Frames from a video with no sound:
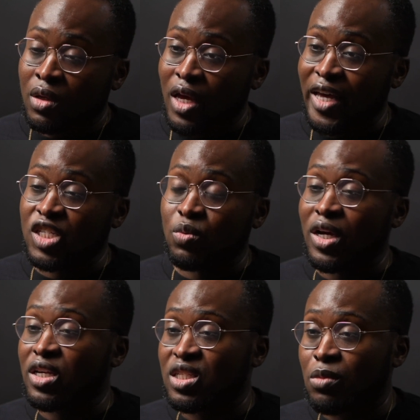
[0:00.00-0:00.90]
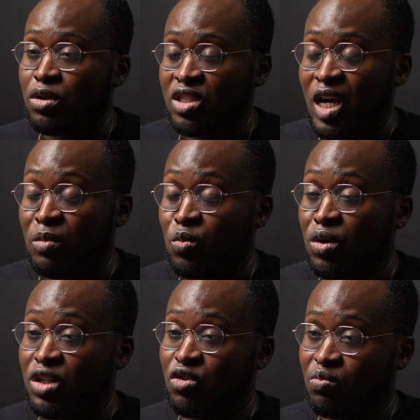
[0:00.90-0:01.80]
X-ray is the most common
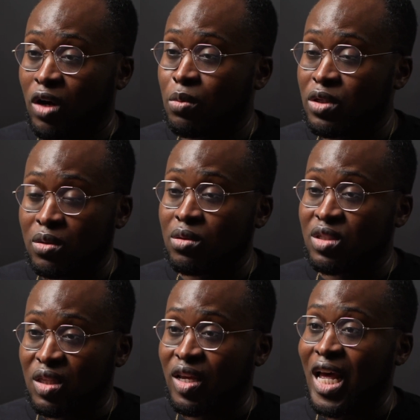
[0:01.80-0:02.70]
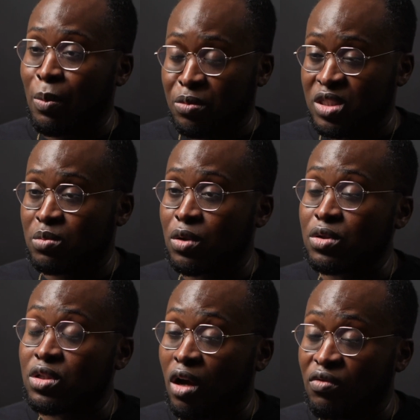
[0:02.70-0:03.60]
one. You've probably seen that happens the
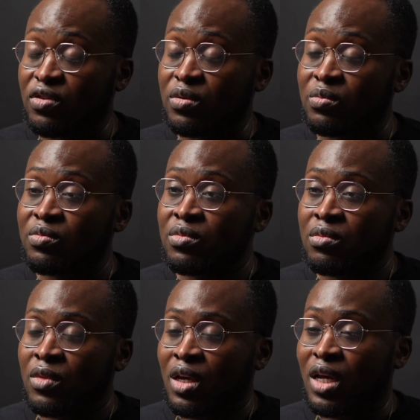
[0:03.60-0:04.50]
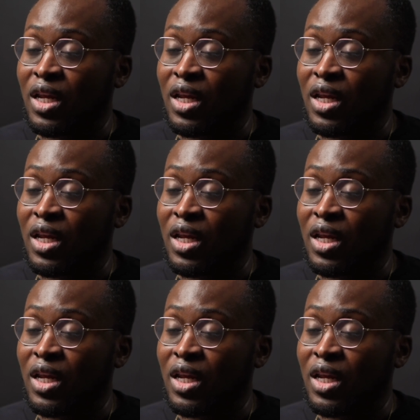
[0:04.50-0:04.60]
most often. An